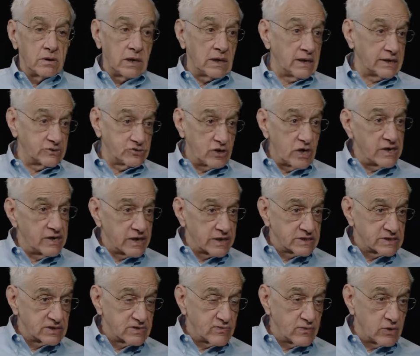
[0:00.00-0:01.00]

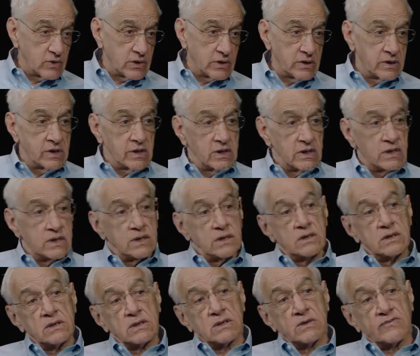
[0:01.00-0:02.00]
electronics for
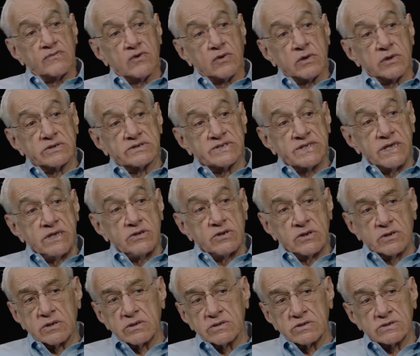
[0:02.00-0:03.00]

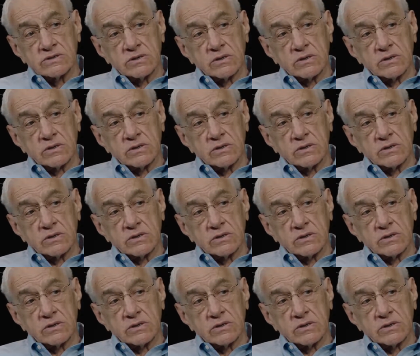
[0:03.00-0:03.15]
seniors